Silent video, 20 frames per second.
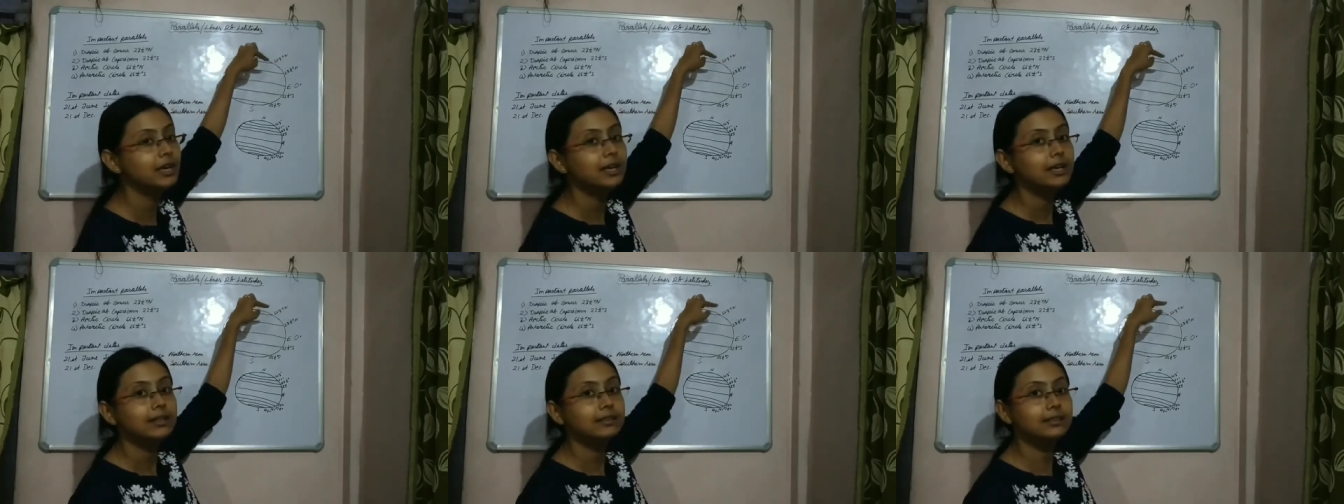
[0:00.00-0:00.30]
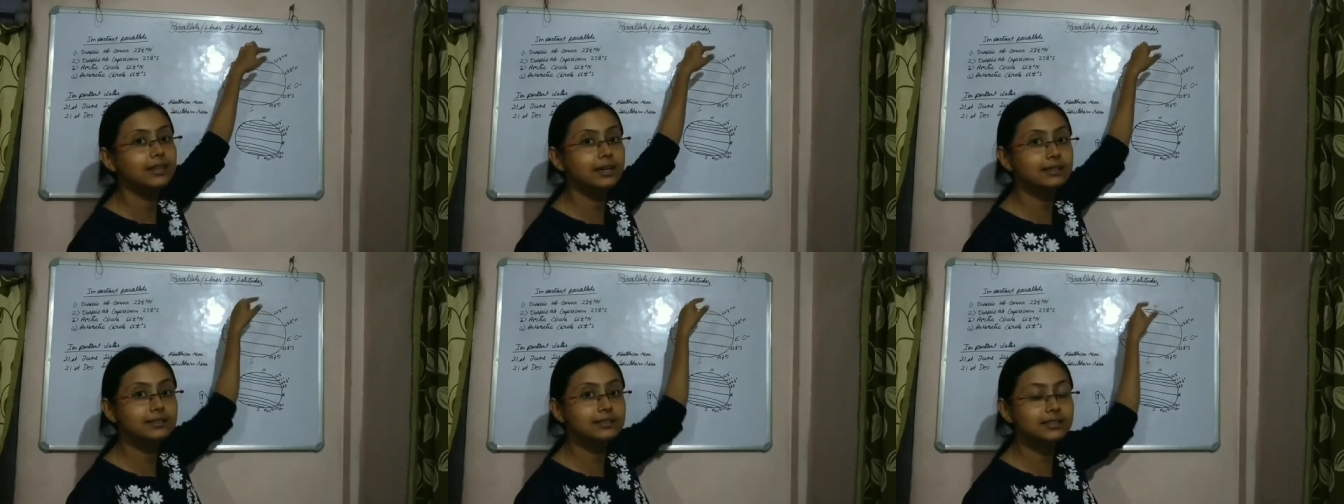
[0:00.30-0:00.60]

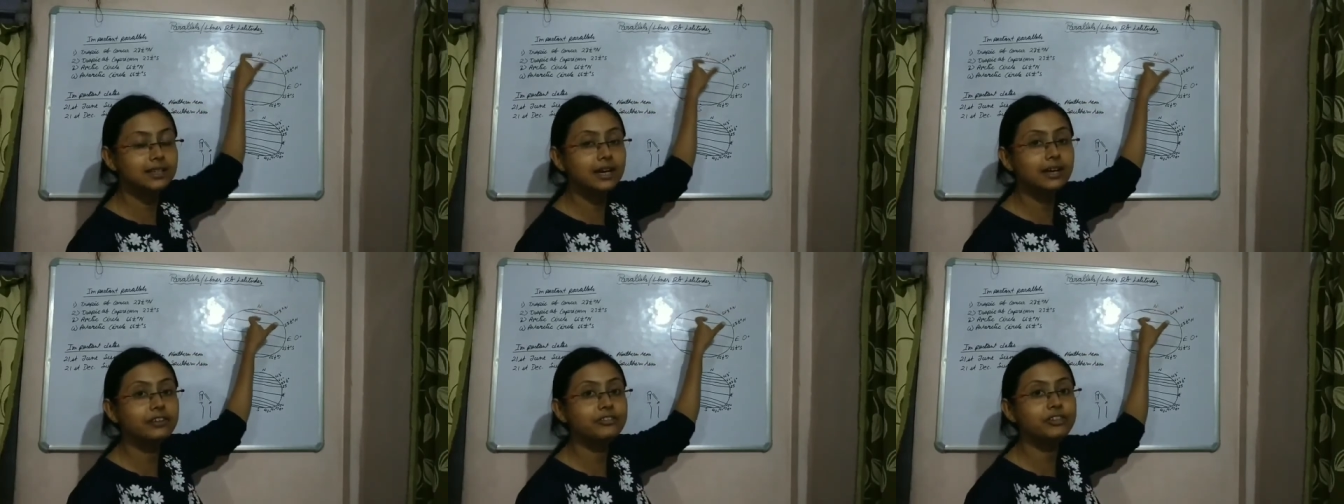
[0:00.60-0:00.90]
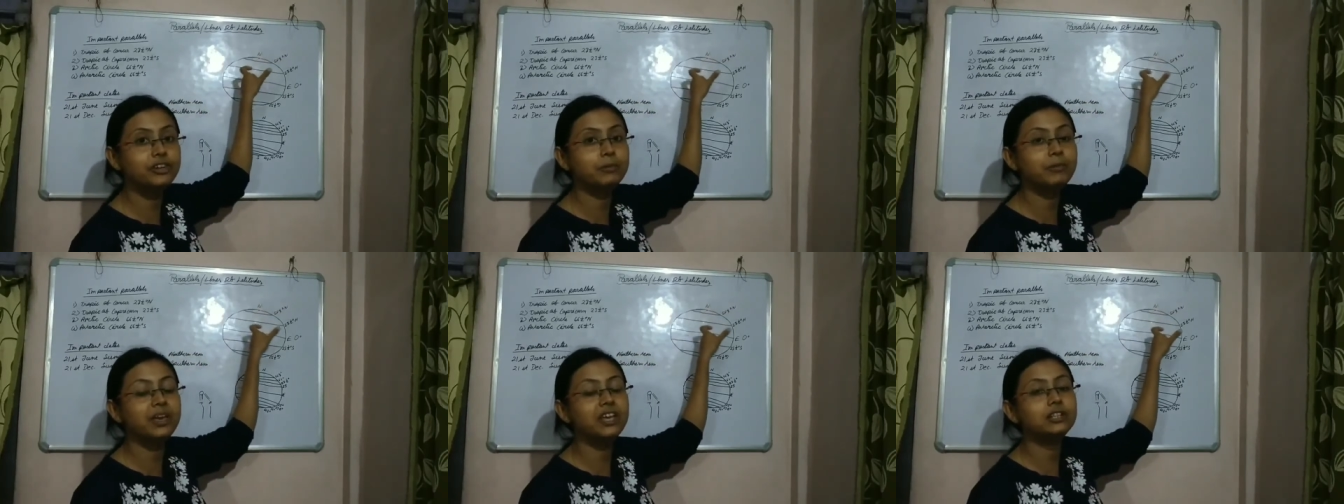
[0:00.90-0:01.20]
the sun
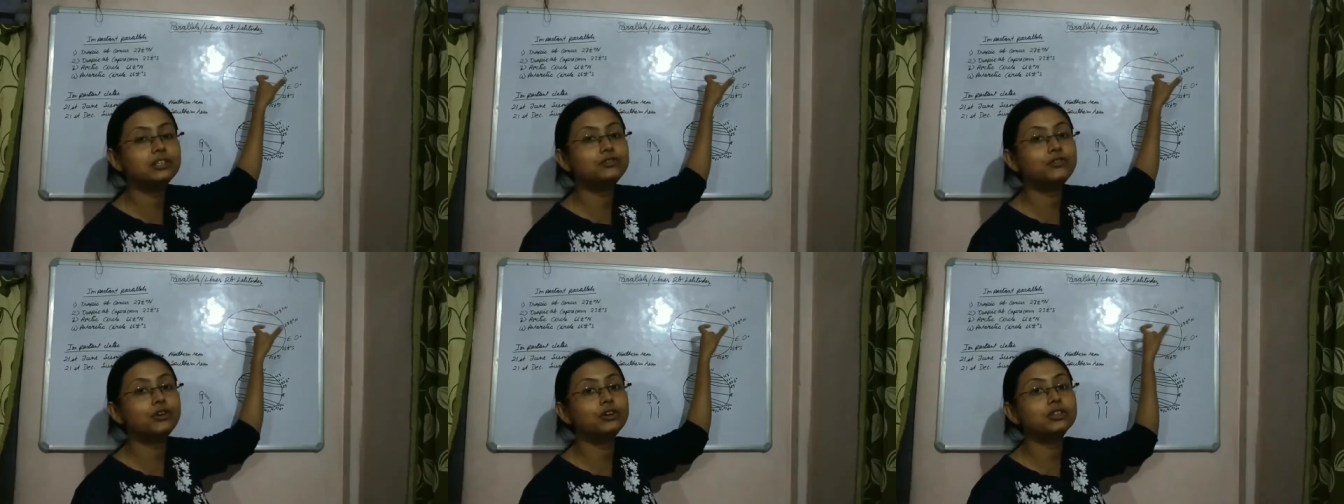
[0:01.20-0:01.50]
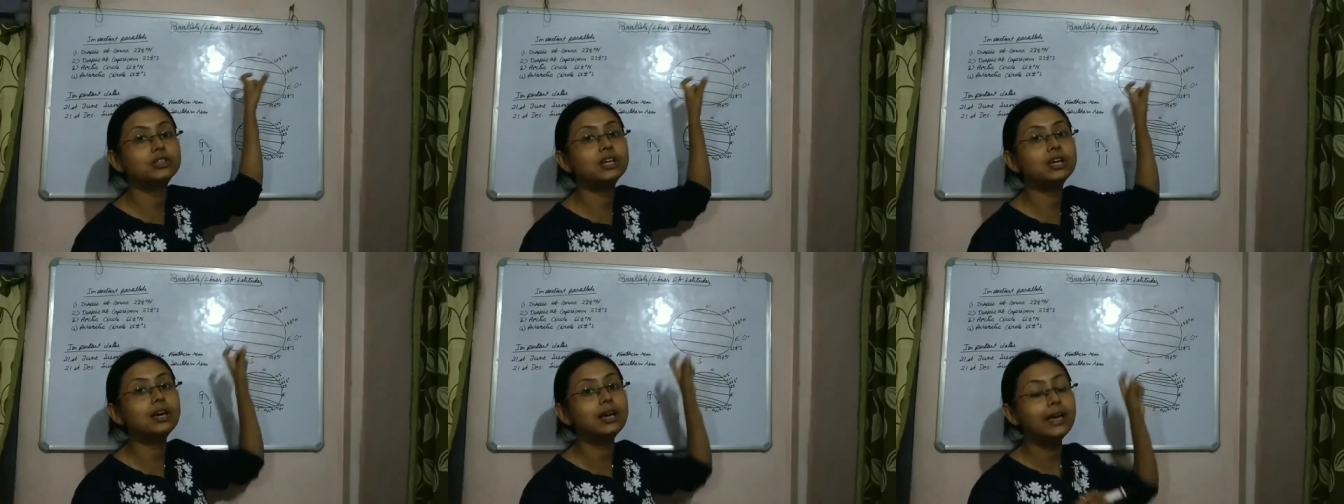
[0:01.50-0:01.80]
remains for
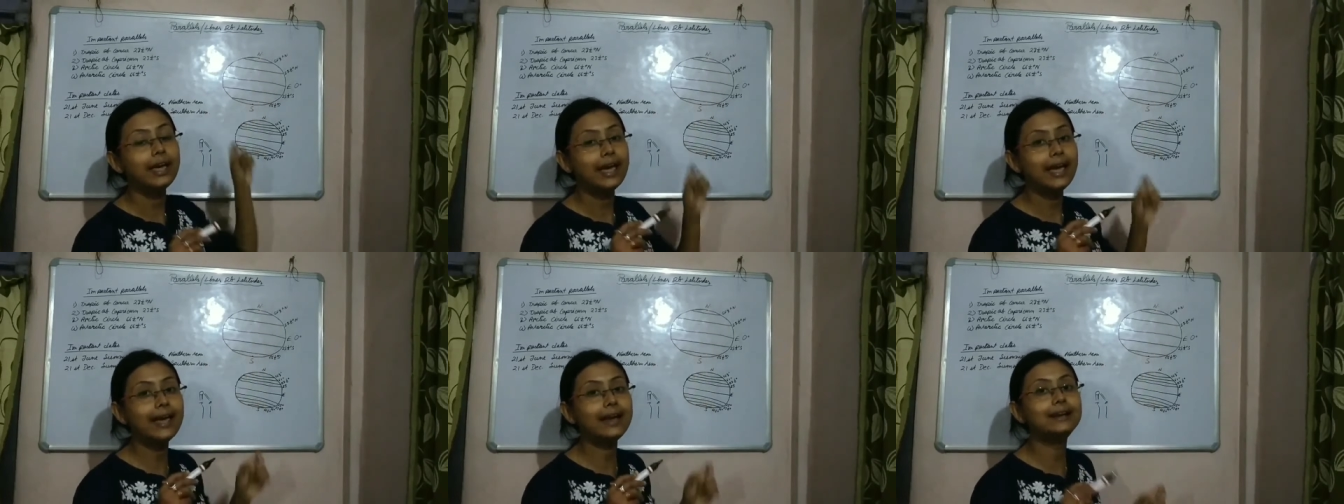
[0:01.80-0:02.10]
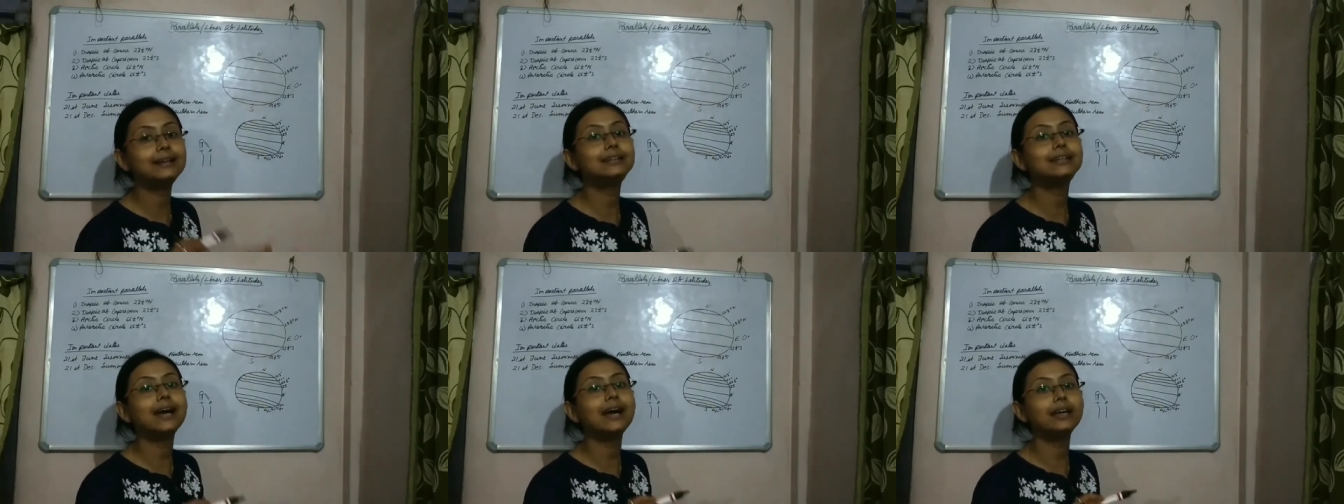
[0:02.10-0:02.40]
the
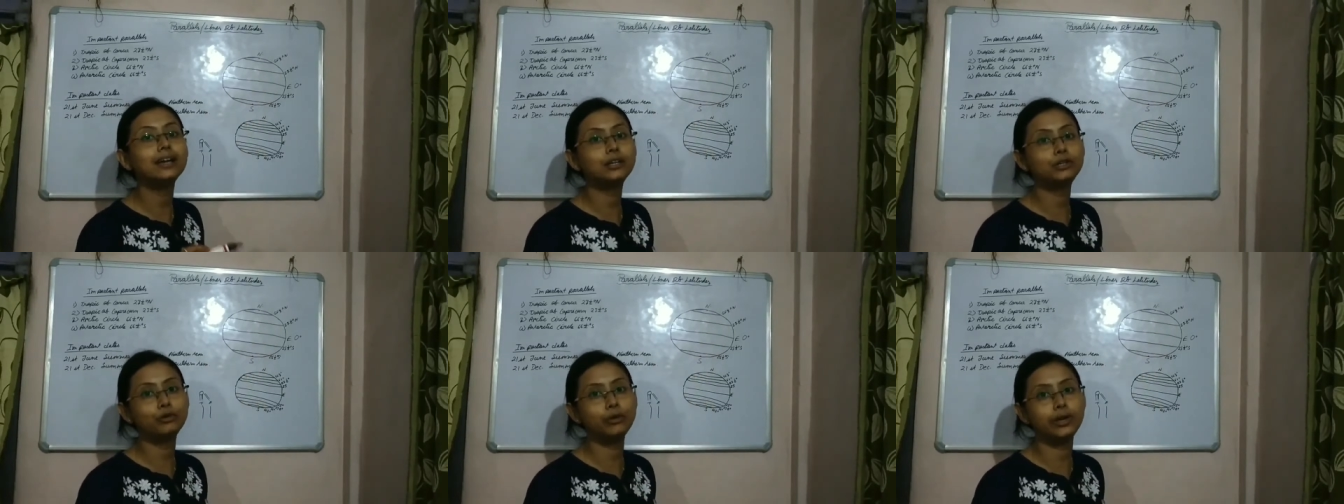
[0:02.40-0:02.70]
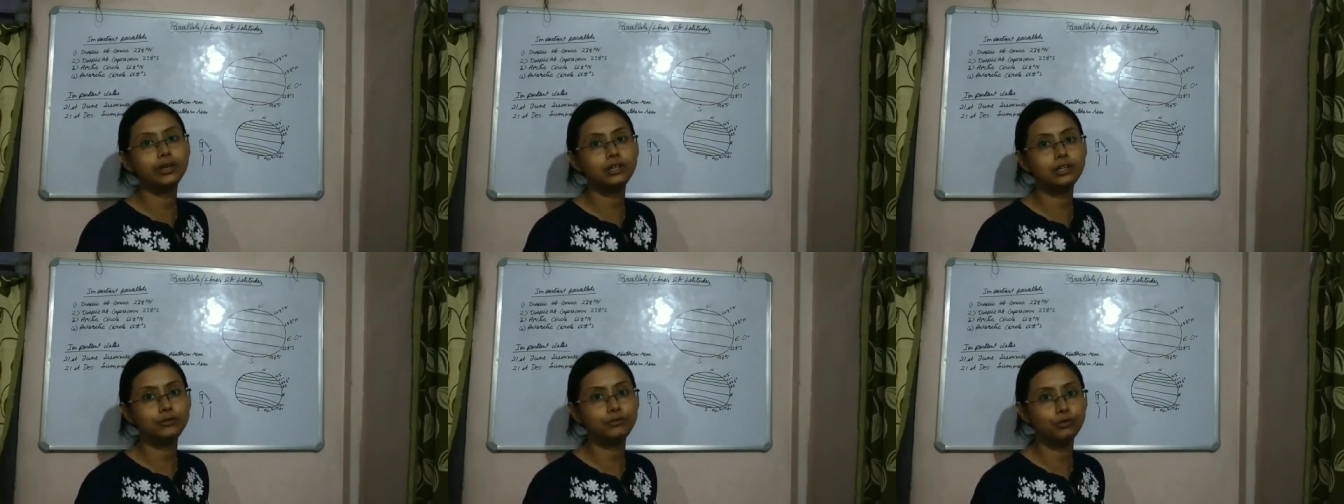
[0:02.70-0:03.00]
entire
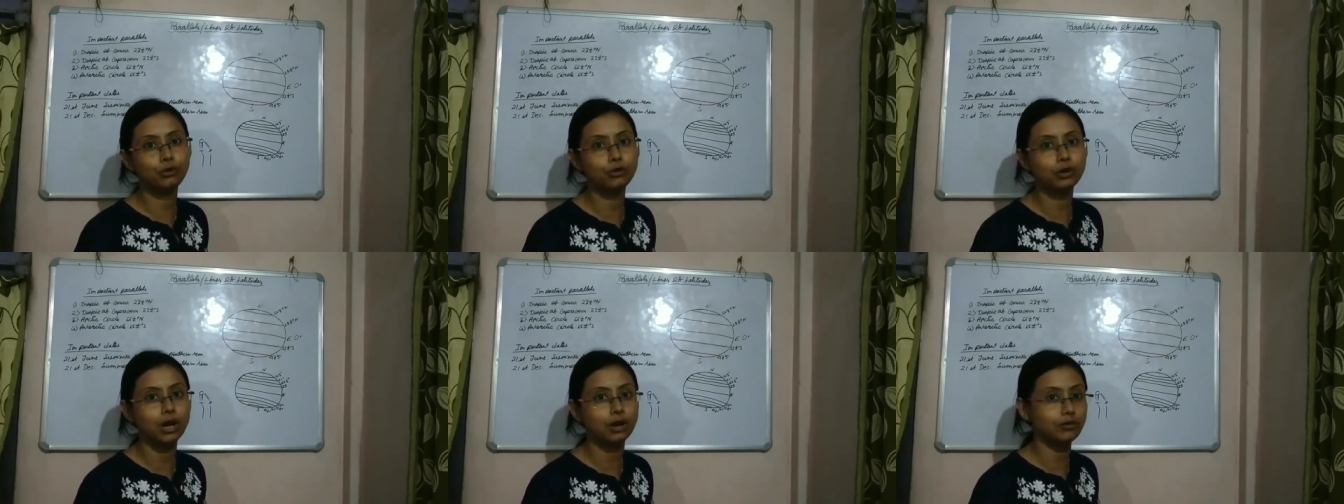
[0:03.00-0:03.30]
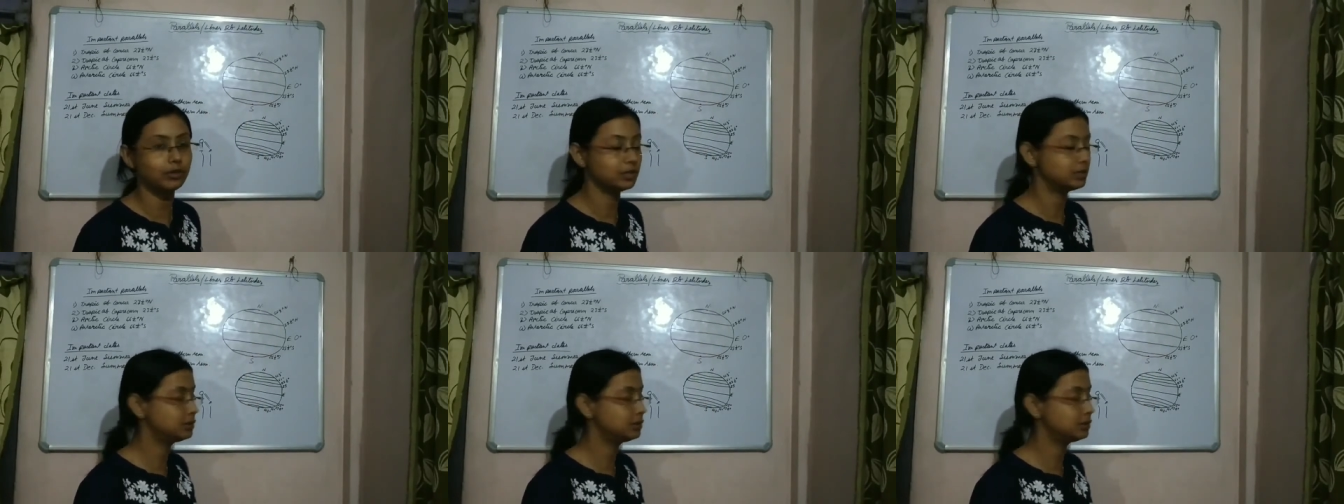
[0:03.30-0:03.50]
24 hours